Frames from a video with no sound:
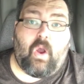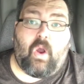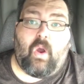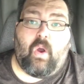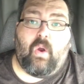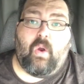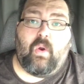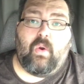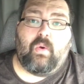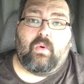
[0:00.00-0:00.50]

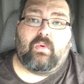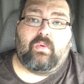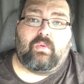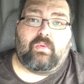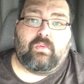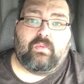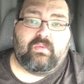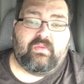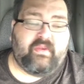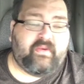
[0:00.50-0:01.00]
oh,
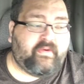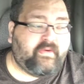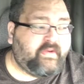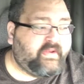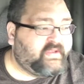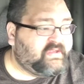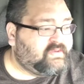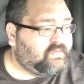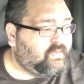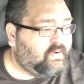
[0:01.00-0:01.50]
there
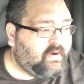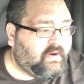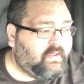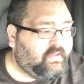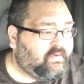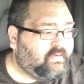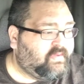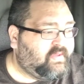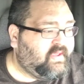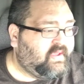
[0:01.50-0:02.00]
is one
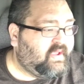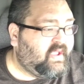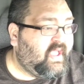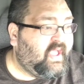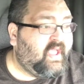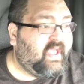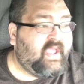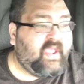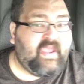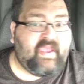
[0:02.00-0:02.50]
other thing,
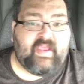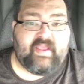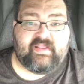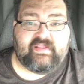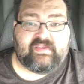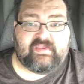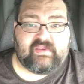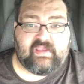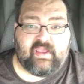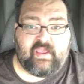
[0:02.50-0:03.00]
a
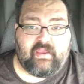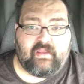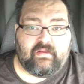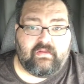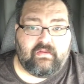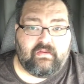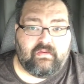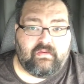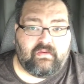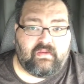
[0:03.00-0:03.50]
headset.
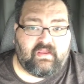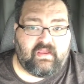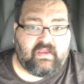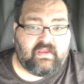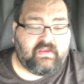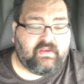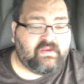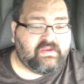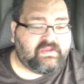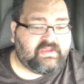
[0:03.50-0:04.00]

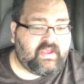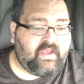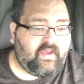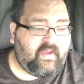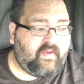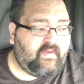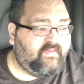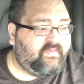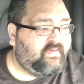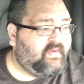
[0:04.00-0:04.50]
Get
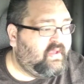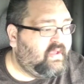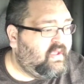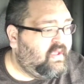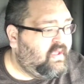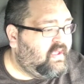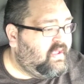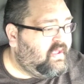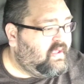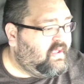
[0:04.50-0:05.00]
yourself
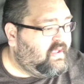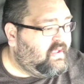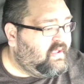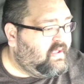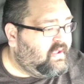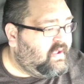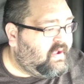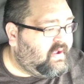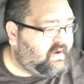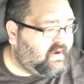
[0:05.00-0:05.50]

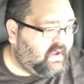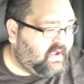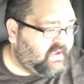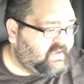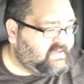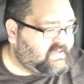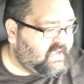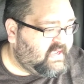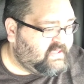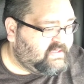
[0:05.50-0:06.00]
a
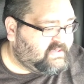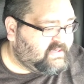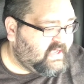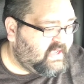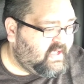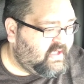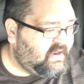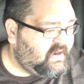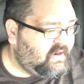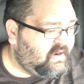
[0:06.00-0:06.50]
nice
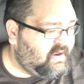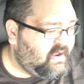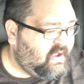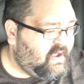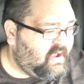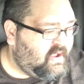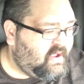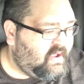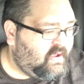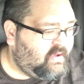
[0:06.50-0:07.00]
headset.
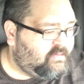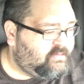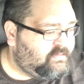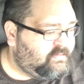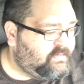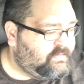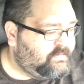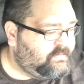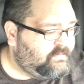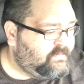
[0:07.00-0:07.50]

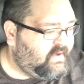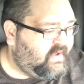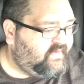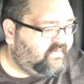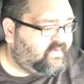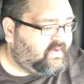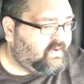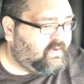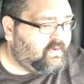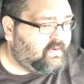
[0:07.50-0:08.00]

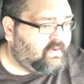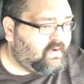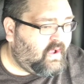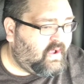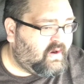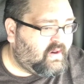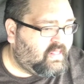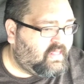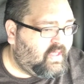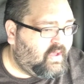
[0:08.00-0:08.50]
If you're
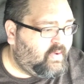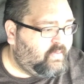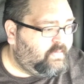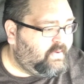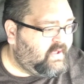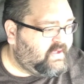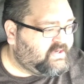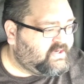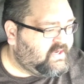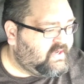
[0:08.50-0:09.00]
on a low
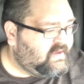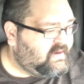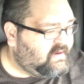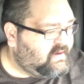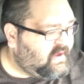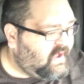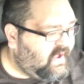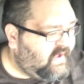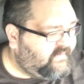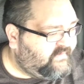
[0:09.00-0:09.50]
budget,
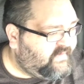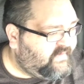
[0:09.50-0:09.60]
I